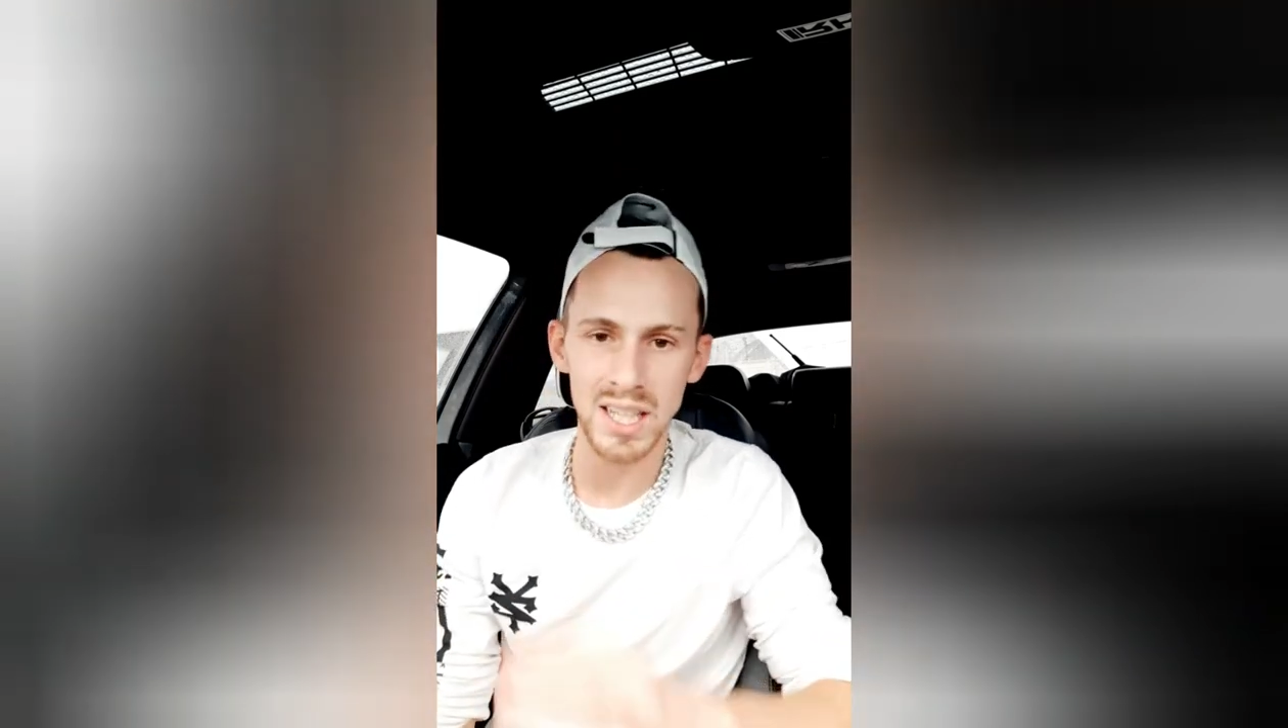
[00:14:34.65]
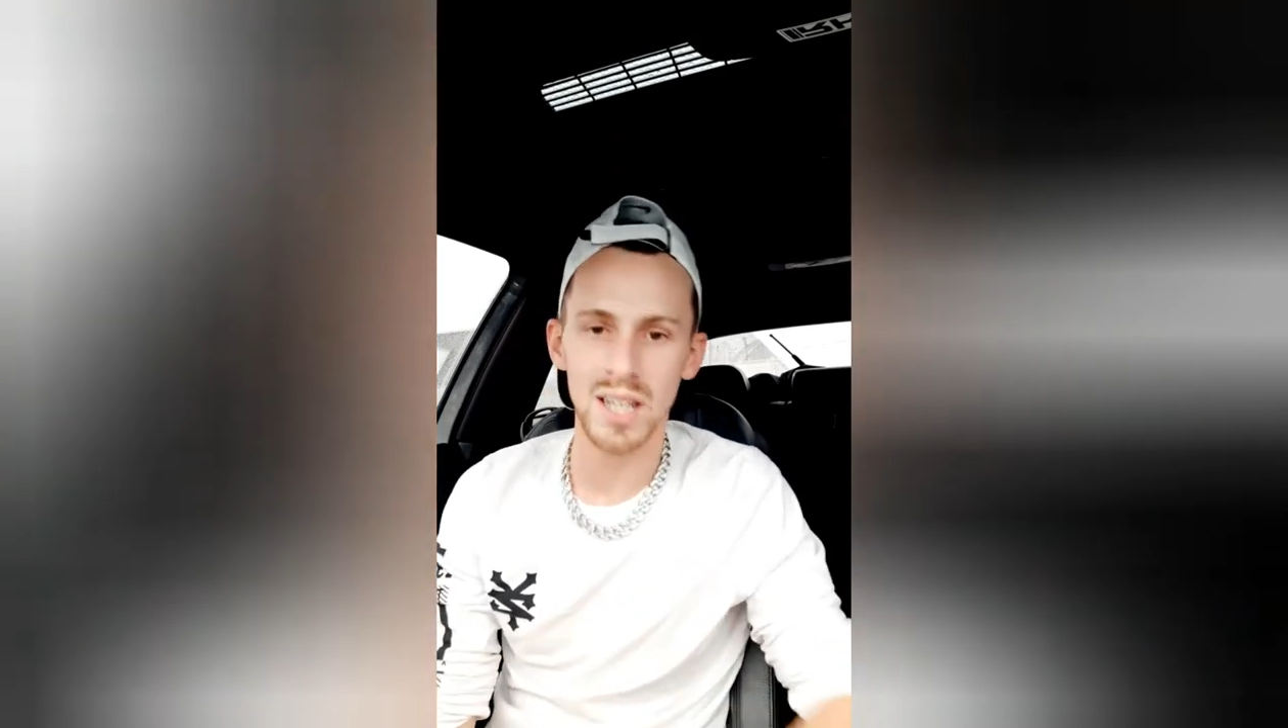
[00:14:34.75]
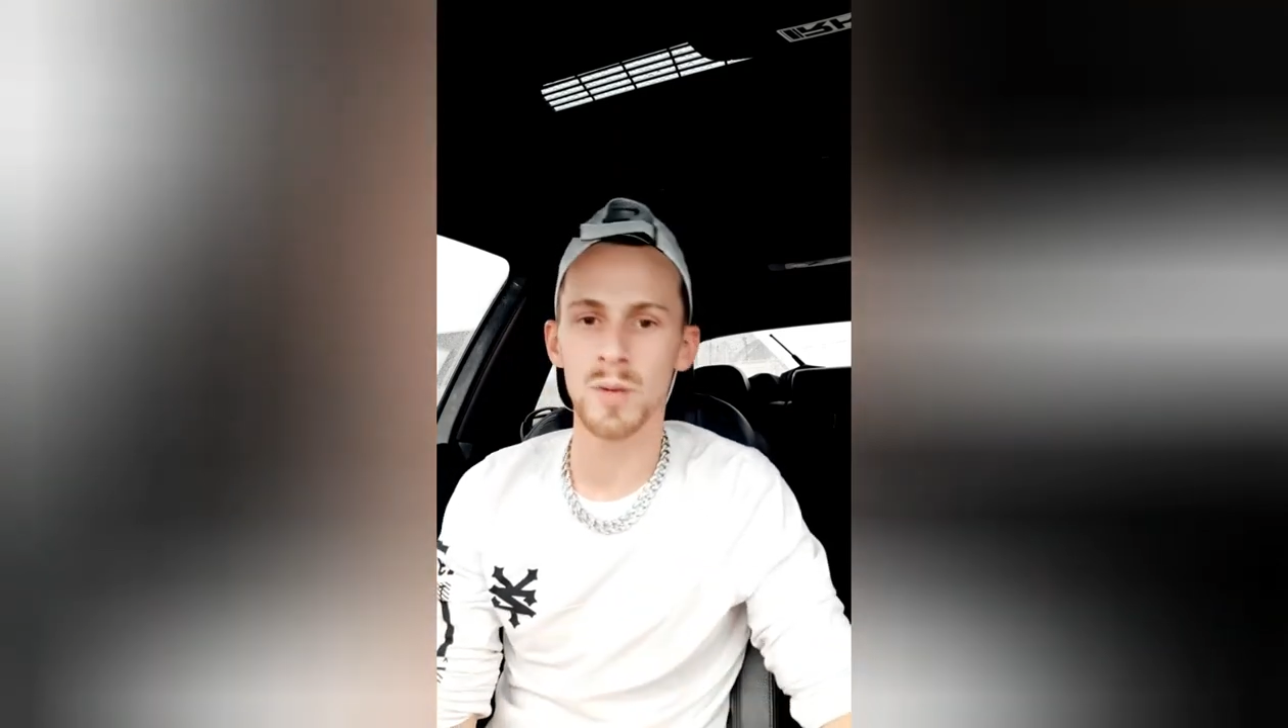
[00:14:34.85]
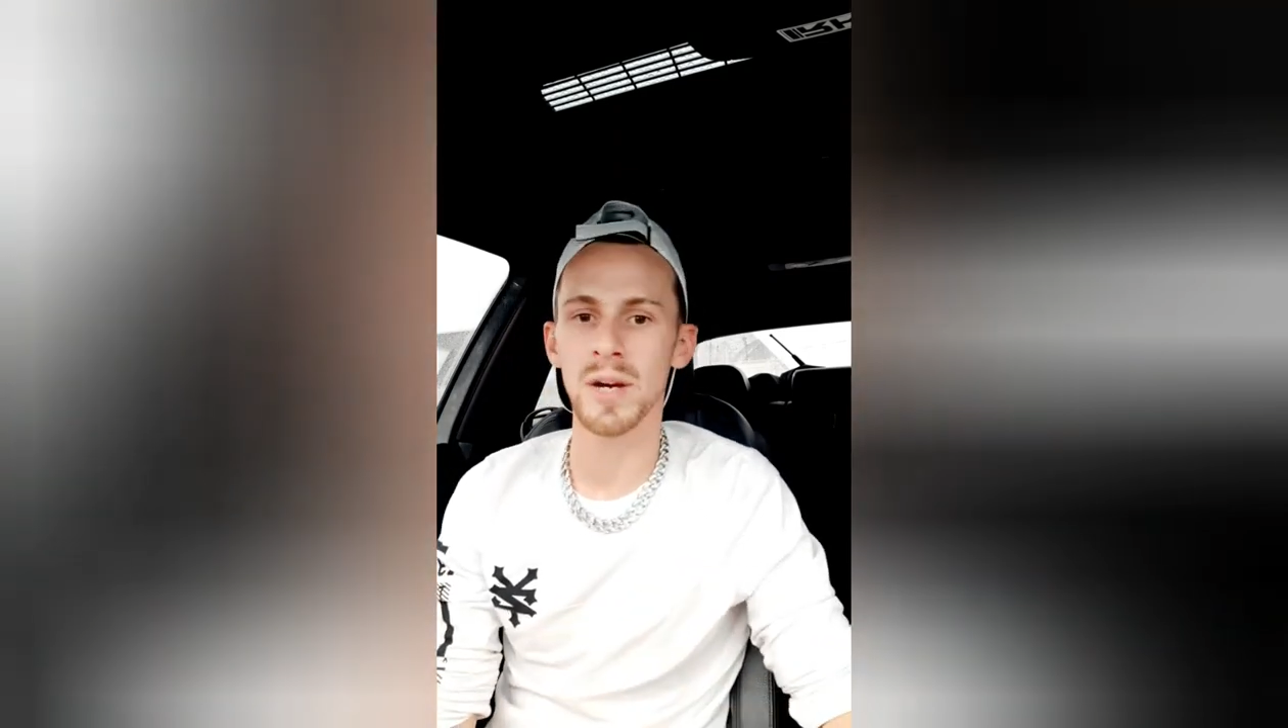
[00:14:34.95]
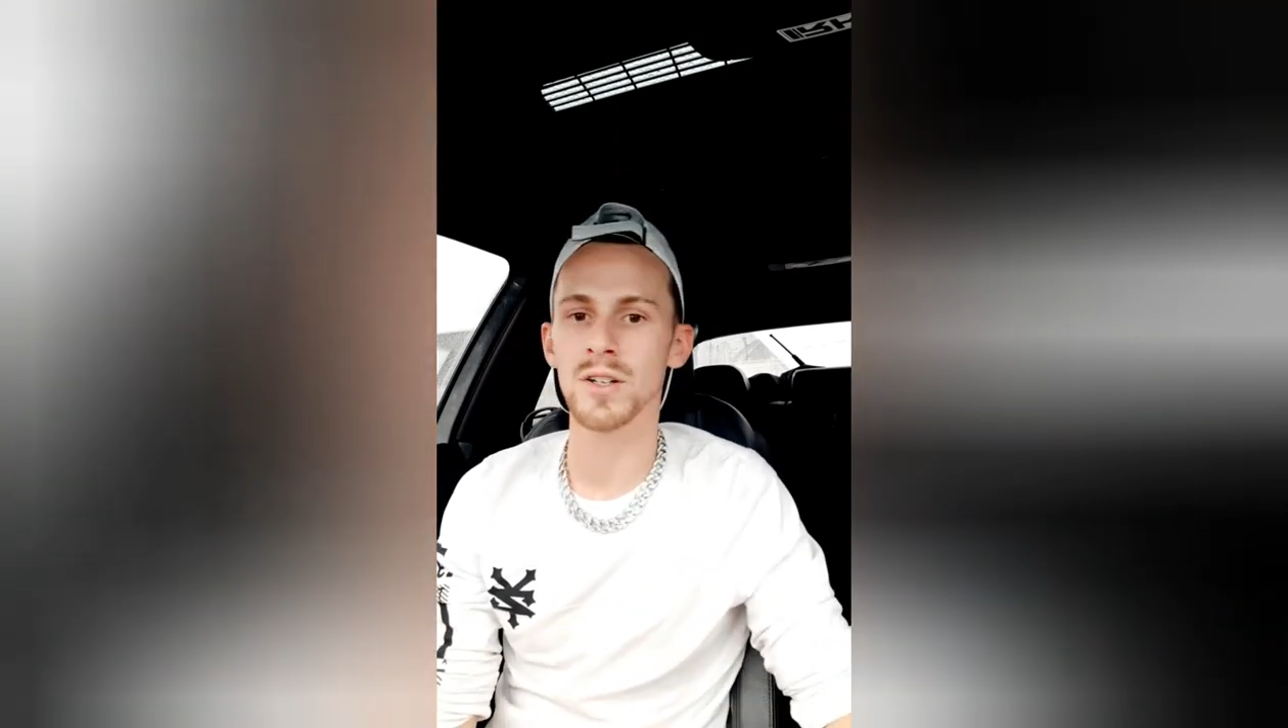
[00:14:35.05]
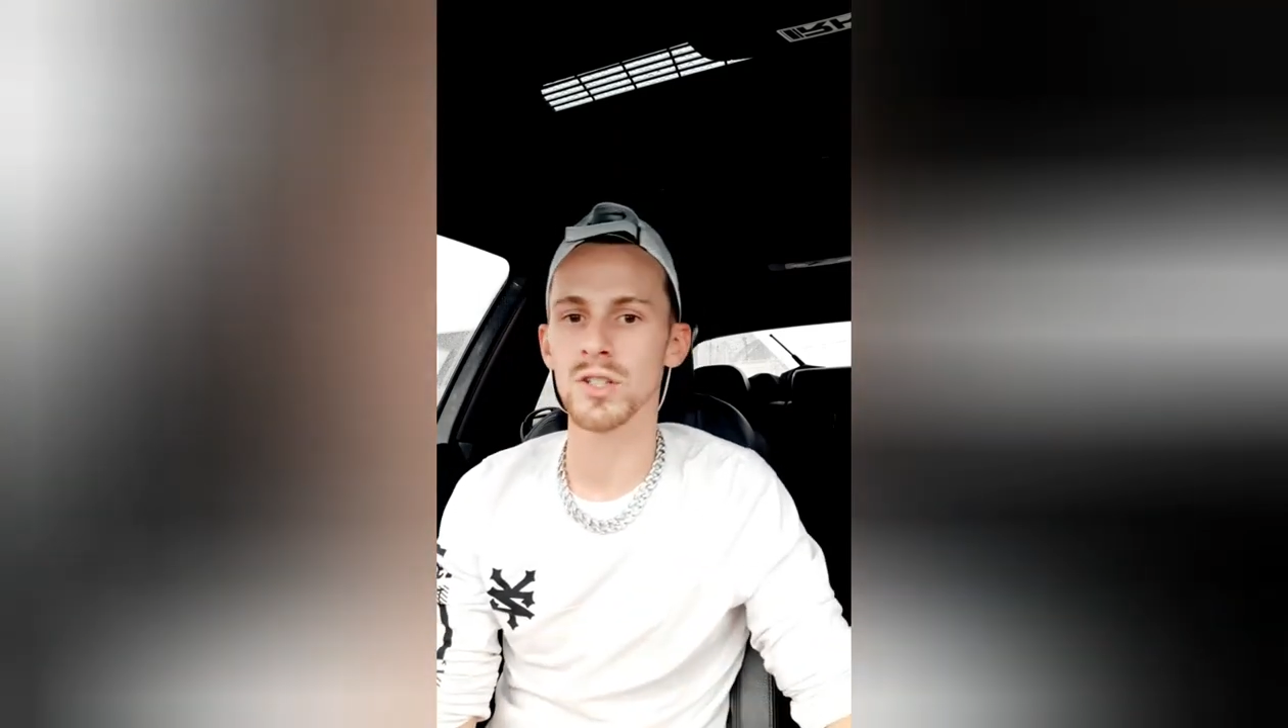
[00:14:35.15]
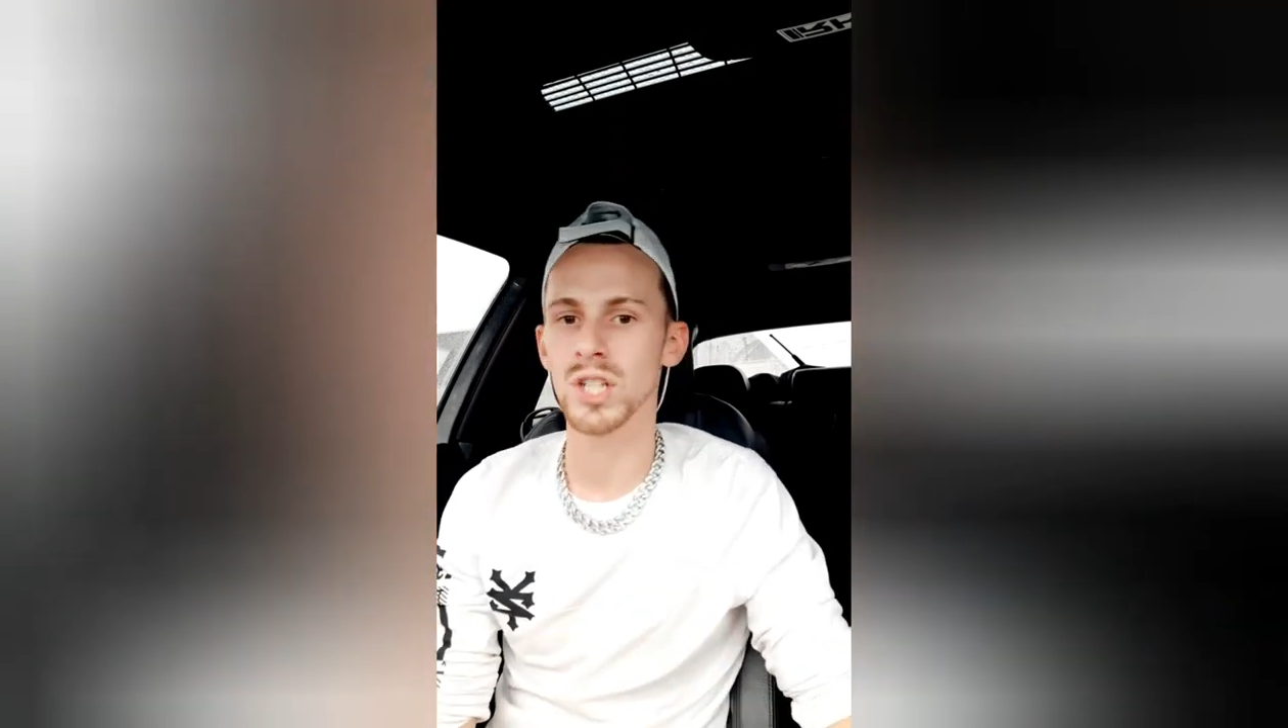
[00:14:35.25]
care about her